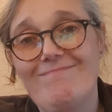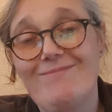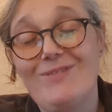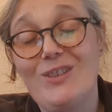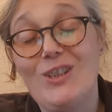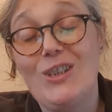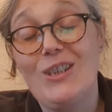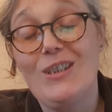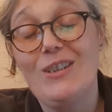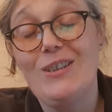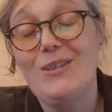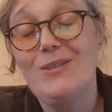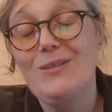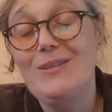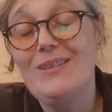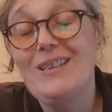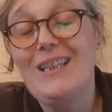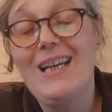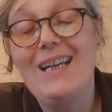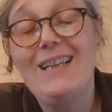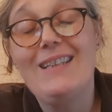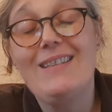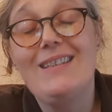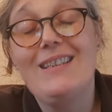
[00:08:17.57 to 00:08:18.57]
So
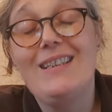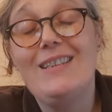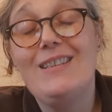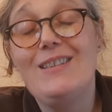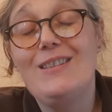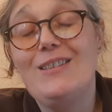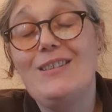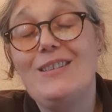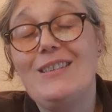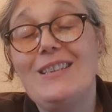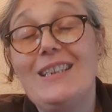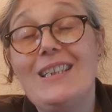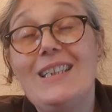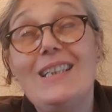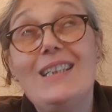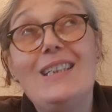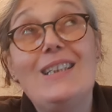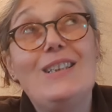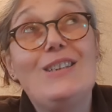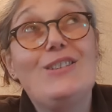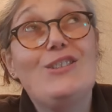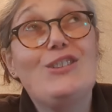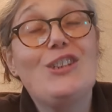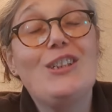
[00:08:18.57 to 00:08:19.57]
that they can
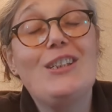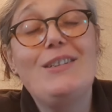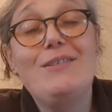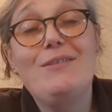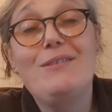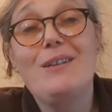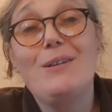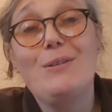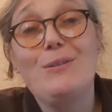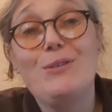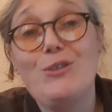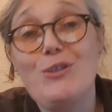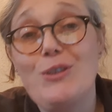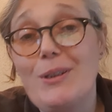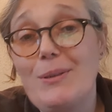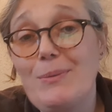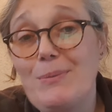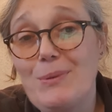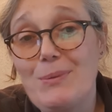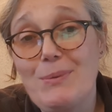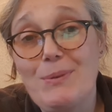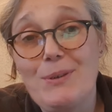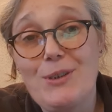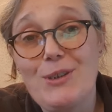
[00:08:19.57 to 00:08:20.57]
achieve their
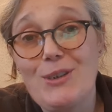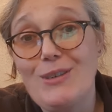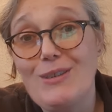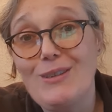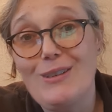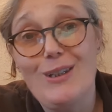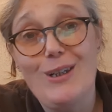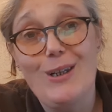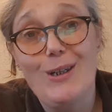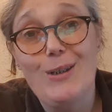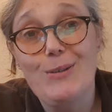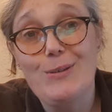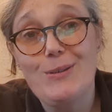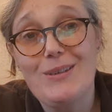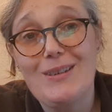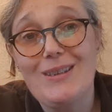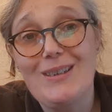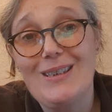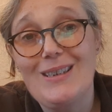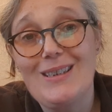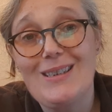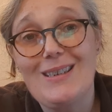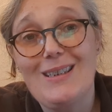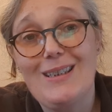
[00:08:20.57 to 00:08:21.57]
dreams, wishes, and goals in
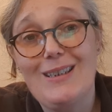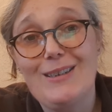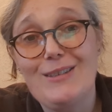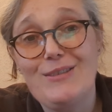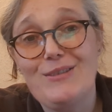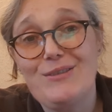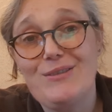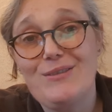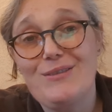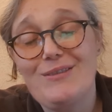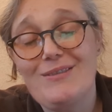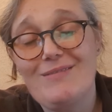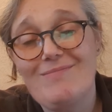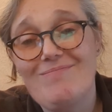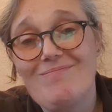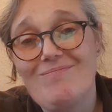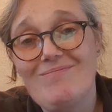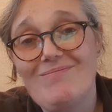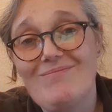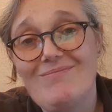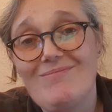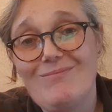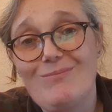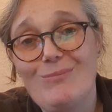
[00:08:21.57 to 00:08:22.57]
this life
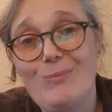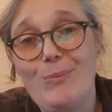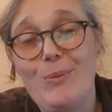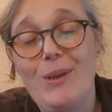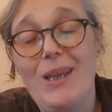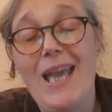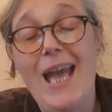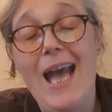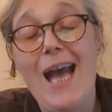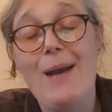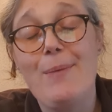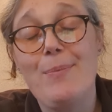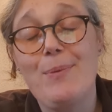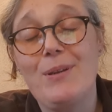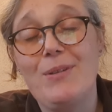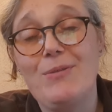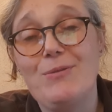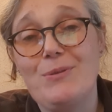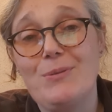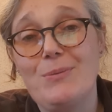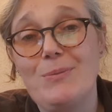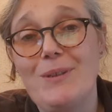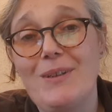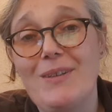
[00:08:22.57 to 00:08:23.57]
and be happy
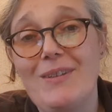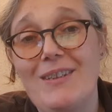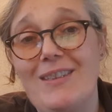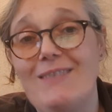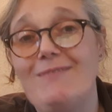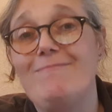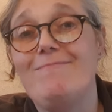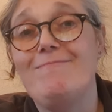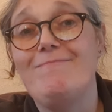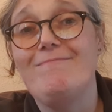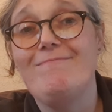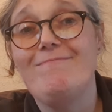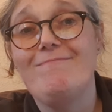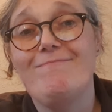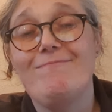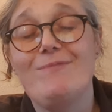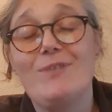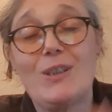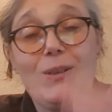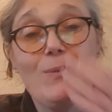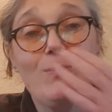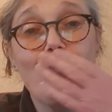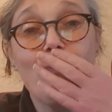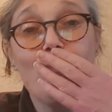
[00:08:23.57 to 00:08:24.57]
from within.
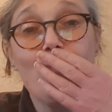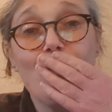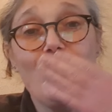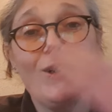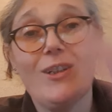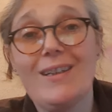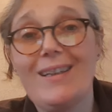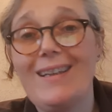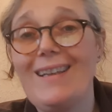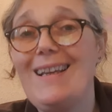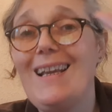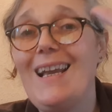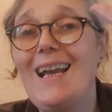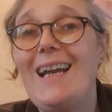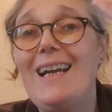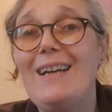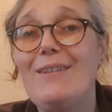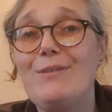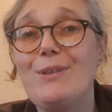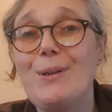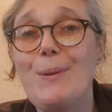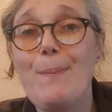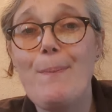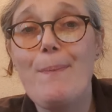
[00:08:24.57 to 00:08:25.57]

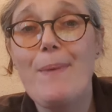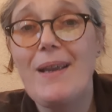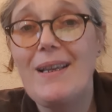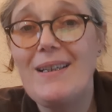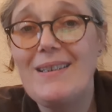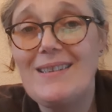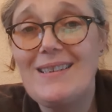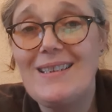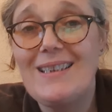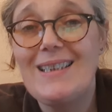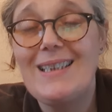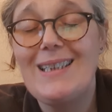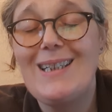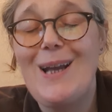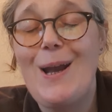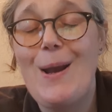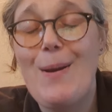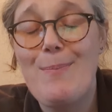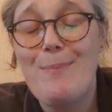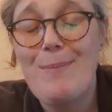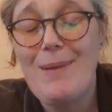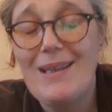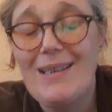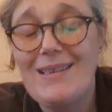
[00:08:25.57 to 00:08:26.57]
Have an amazing,
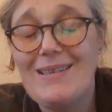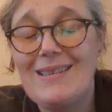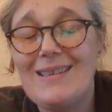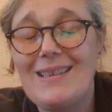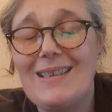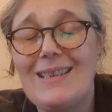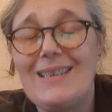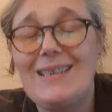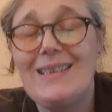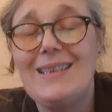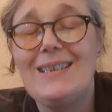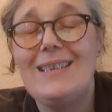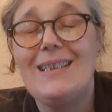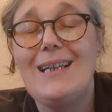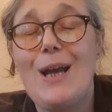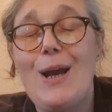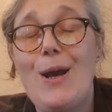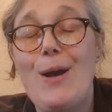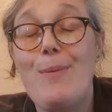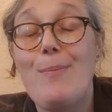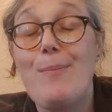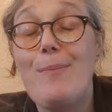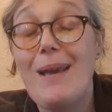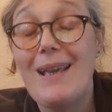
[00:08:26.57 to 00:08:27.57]
amazing,
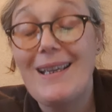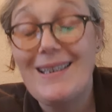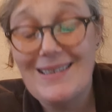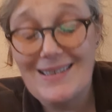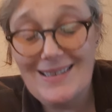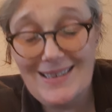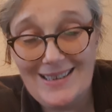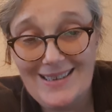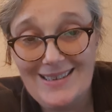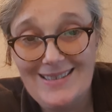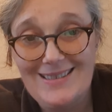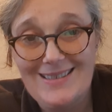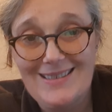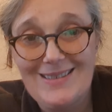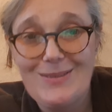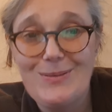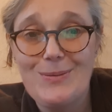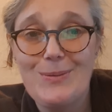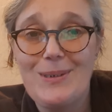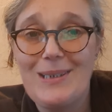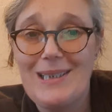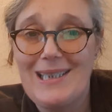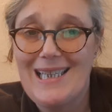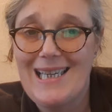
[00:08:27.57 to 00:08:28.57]
amazing
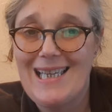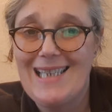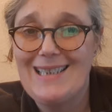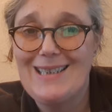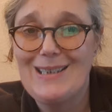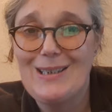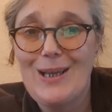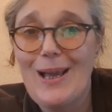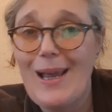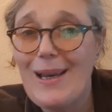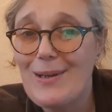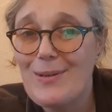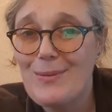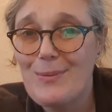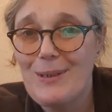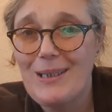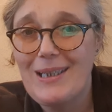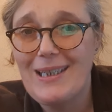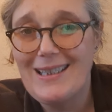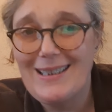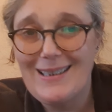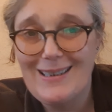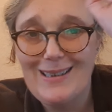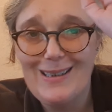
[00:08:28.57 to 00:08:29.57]
weekend and
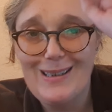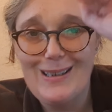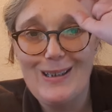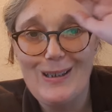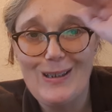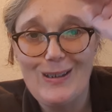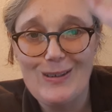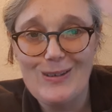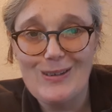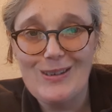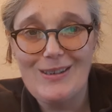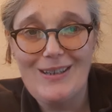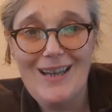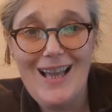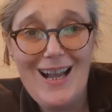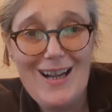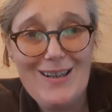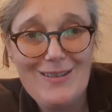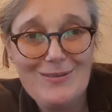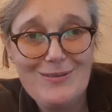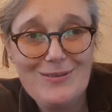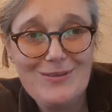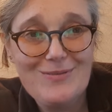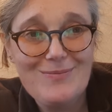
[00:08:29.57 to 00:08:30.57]
week. Lots of
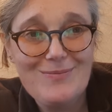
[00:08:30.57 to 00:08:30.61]
love.